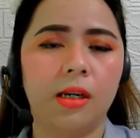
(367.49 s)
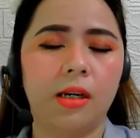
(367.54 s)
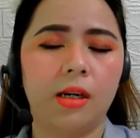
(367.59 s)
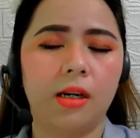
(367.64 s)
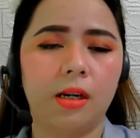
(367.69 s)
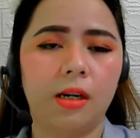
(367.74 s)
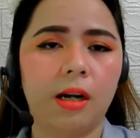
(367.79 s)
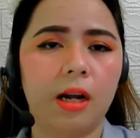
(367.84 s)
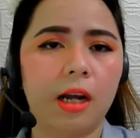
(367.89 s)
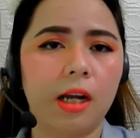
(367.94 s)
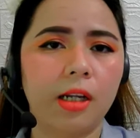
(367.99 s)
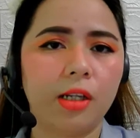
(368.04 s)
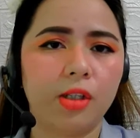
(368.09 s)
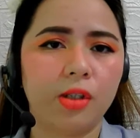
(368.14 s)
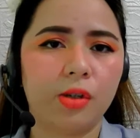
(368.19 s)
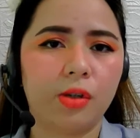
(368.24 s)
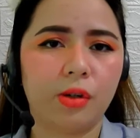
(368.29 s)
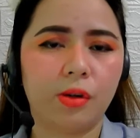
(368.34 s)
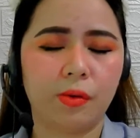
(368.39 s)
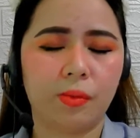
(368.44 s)
Right?
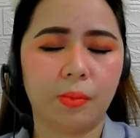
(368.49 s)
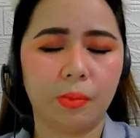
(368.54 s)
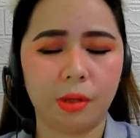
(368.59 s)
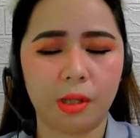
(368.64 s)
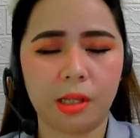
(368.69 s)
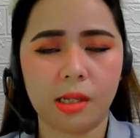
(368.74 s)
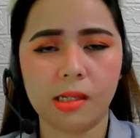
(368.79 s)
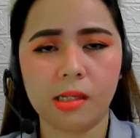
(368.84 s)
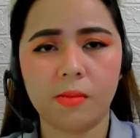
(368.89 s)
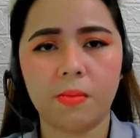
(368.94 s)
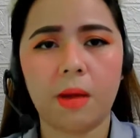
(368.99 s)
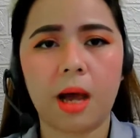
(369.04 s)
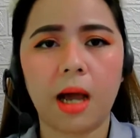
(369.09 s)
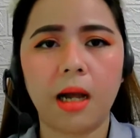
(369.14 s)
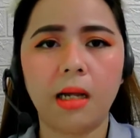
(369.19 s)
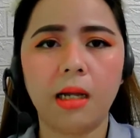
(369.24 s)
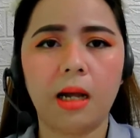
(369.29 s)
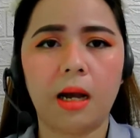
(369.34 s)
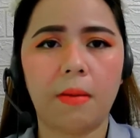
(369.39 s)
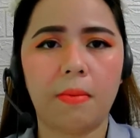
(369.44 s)
Or this
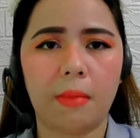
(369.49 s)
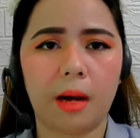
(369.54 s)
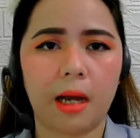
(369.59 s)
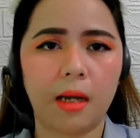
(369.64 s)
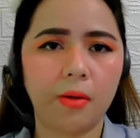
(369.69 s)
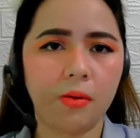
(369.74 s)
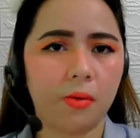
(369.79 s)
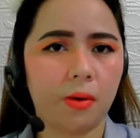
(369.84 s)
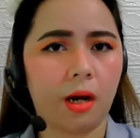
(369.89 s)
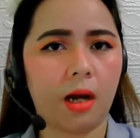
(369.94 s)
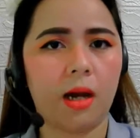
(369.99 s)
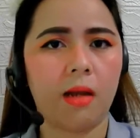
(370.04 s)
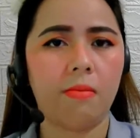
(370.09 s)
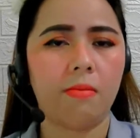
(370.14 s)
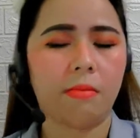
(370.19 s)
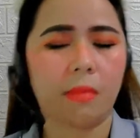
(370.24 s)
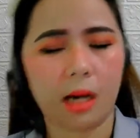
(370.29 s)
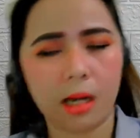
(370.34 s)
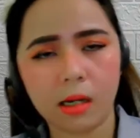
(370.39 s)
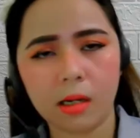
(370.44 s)
manga, manhwa,
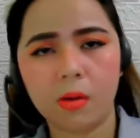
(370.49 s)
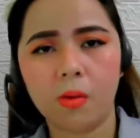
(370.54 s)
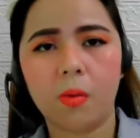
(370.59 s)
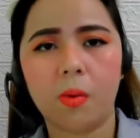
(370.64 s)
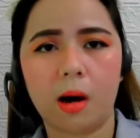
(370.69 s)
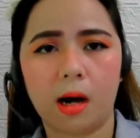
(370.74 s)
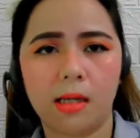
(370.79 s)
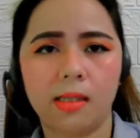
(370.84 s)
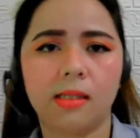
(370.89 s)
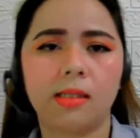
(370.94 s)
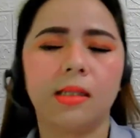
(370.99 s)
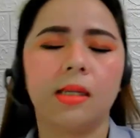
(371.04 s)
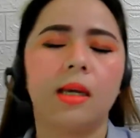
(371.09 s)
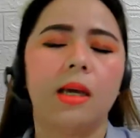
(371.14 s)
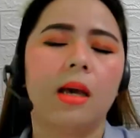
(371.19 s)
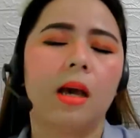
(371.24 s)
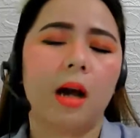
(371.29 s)
and manhwas